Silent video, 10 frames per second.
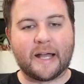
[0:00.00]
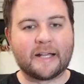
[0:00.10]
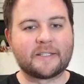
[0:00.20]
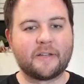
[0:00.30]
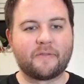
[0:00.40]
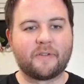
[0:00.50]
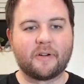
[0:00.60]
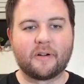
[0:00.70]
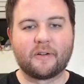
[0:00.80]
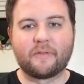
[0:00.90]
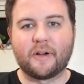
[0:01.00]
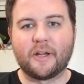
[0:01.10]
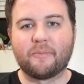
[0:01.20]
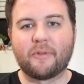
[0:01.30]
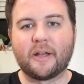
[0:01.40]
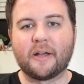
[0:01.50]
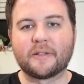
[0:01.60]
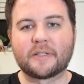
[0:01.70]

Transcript: asset for for him right now.